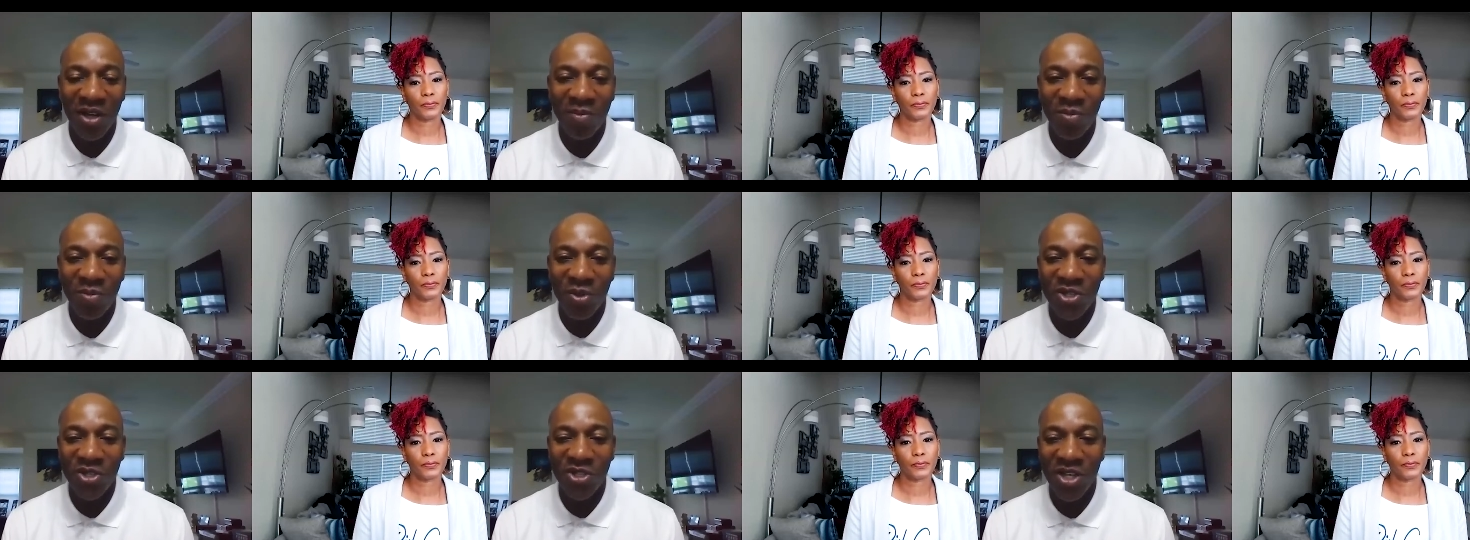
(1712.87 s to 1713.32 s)
Speaker 1: I
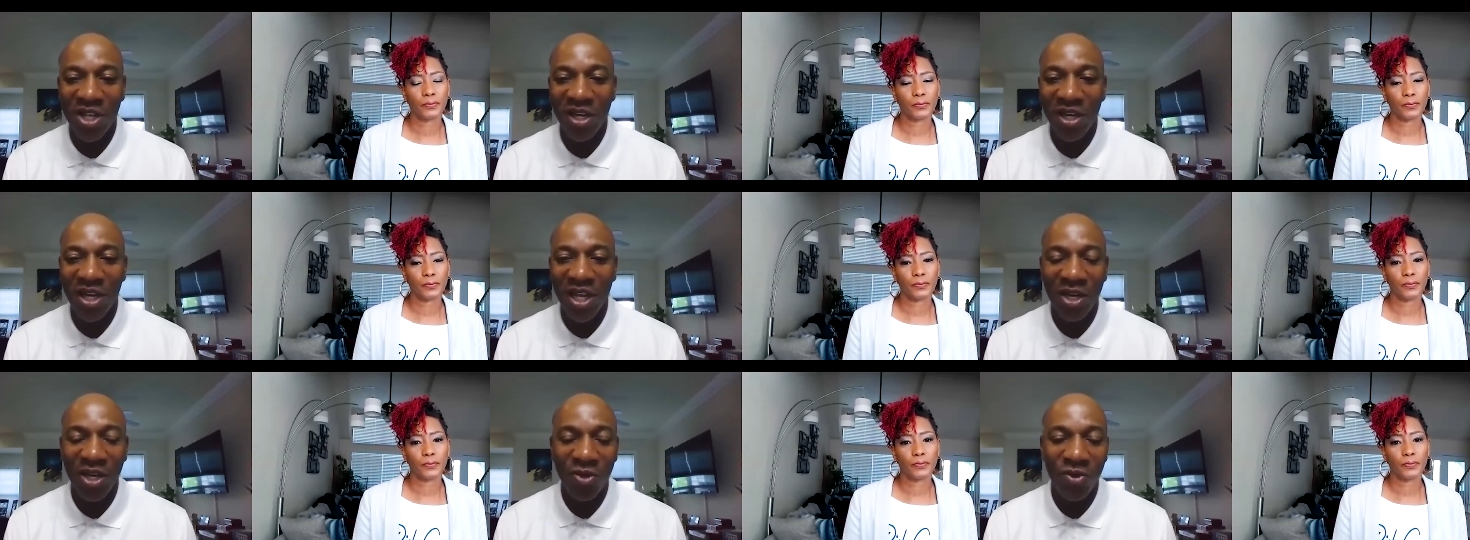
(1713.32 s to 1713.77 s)
appreciate
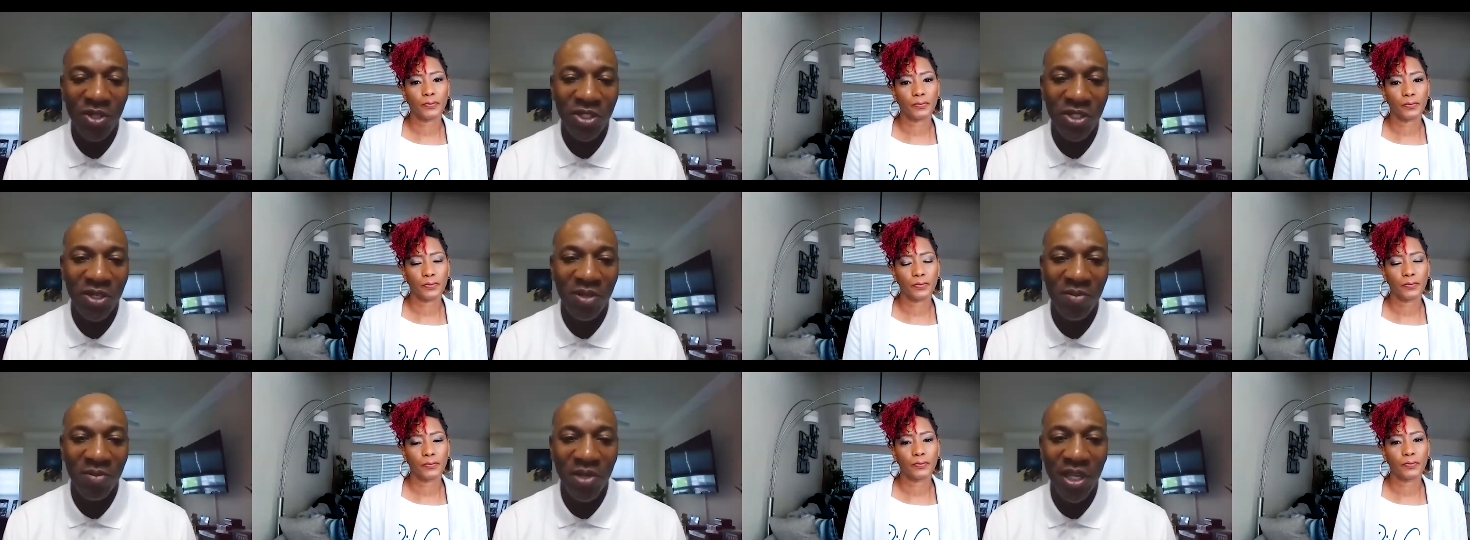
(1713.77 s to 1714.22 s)
it. I know it's
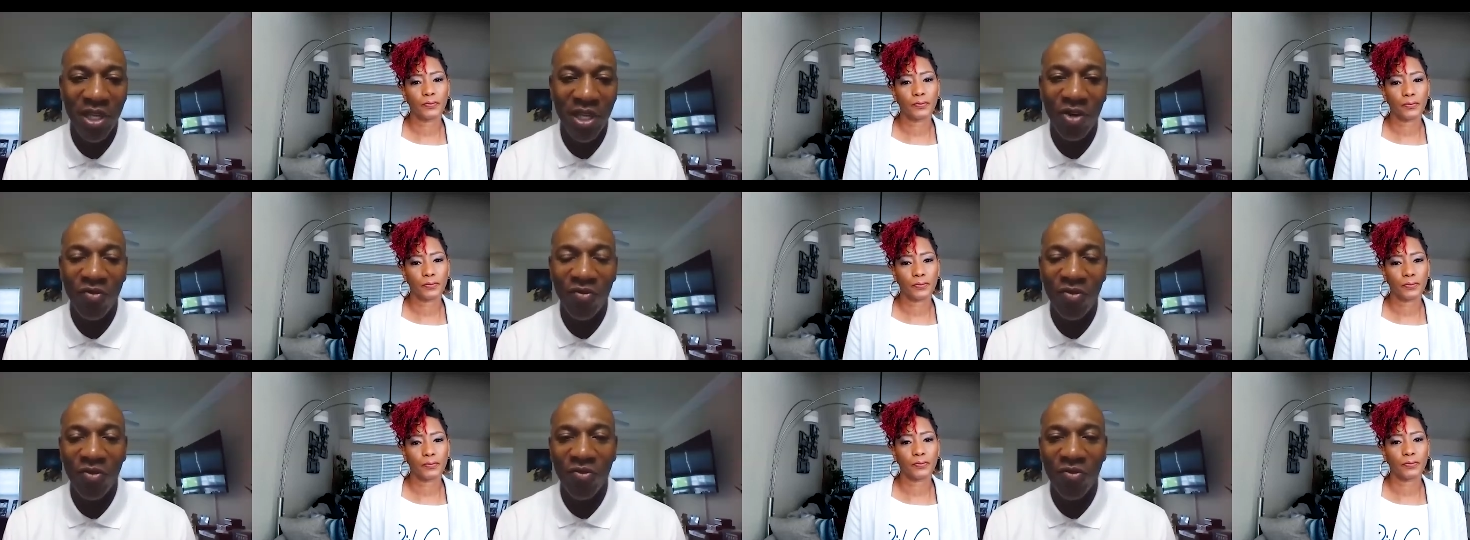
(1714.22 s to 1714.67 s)
going to be
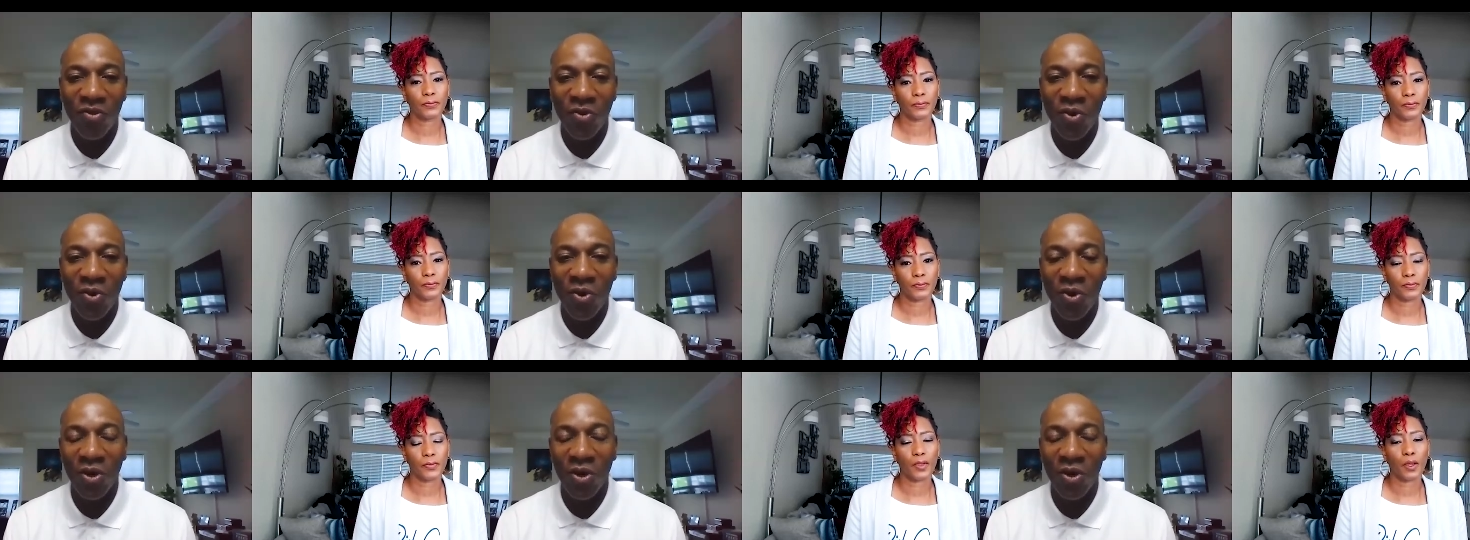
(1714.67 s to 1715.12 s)
helpful
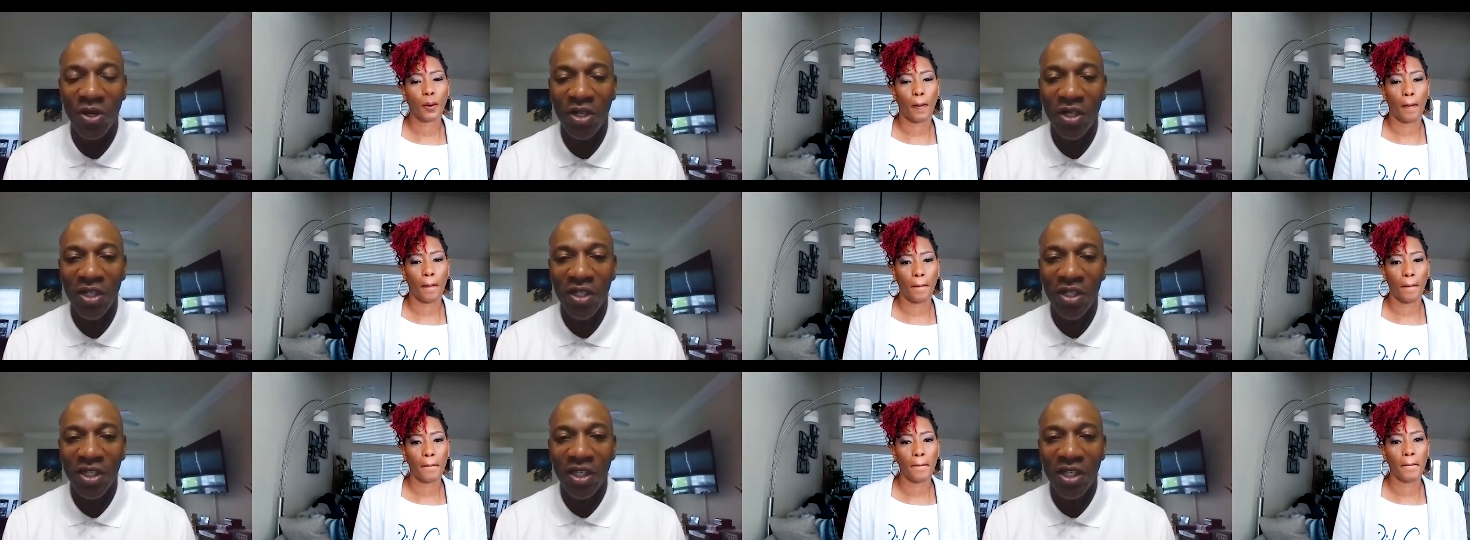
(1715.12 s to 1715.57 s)
for
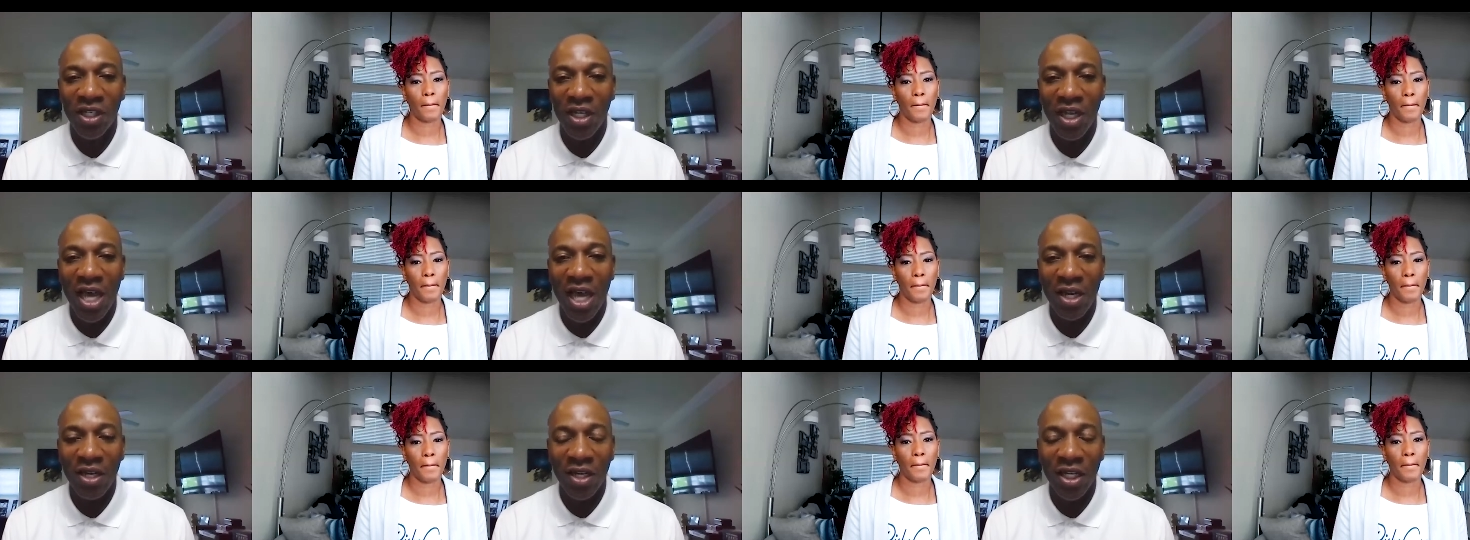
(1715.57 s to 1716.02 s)
a
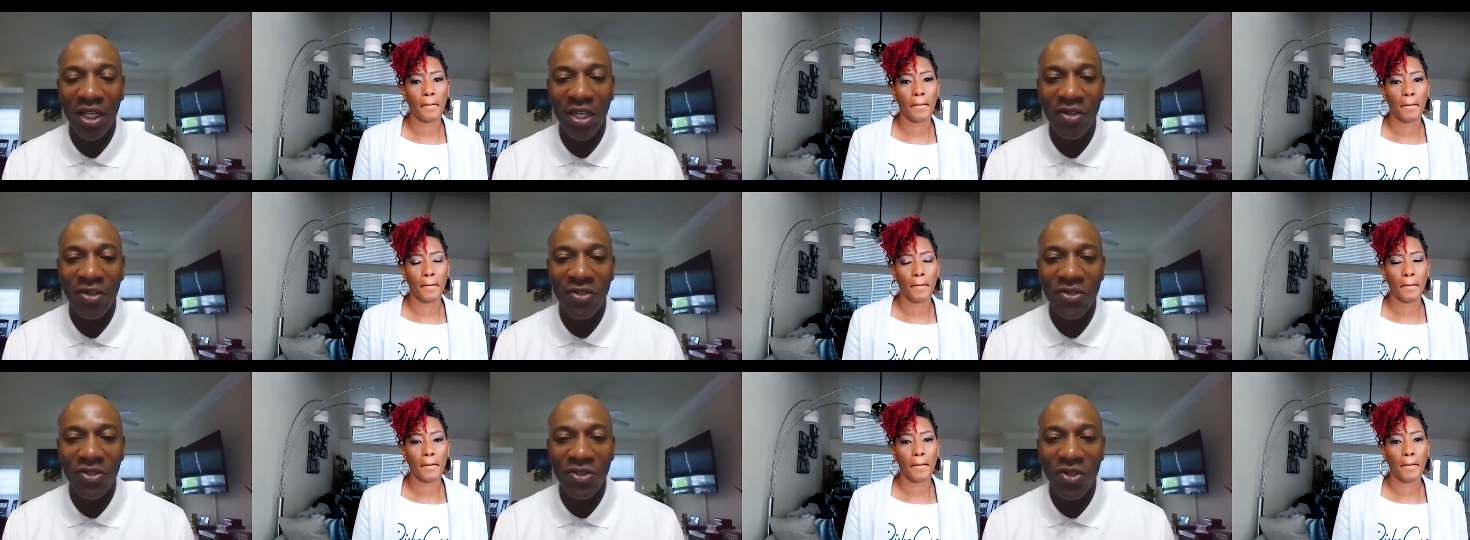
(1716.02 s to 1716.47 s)
lot of
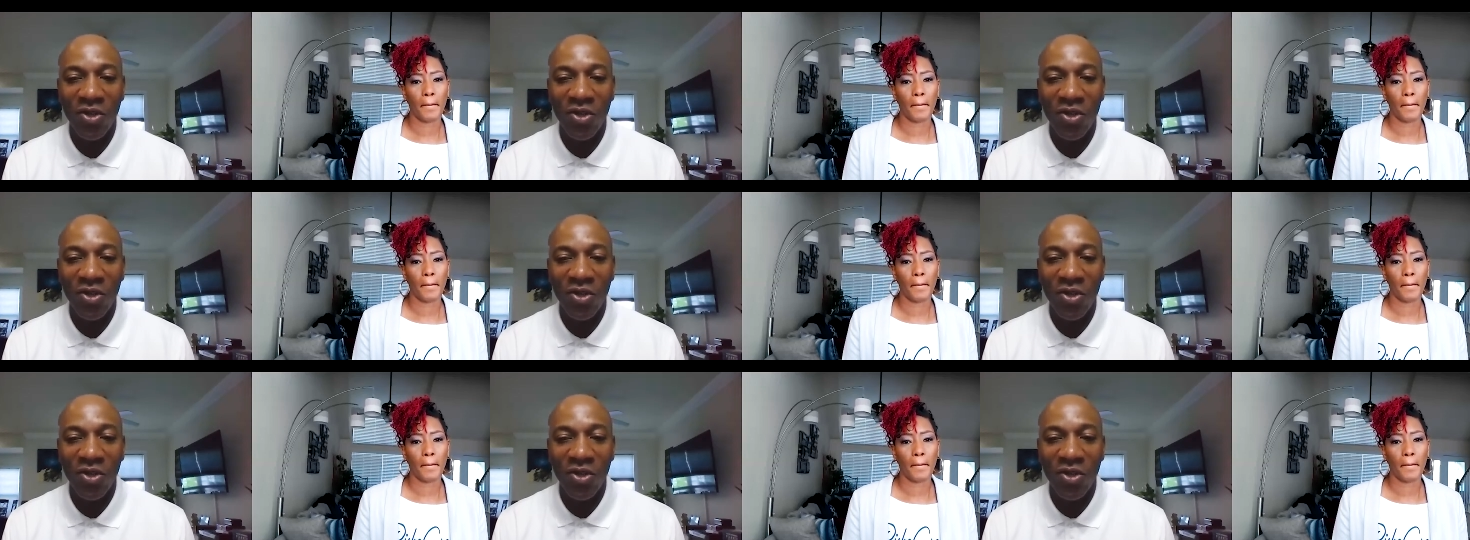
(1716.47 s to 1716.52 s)
leaders.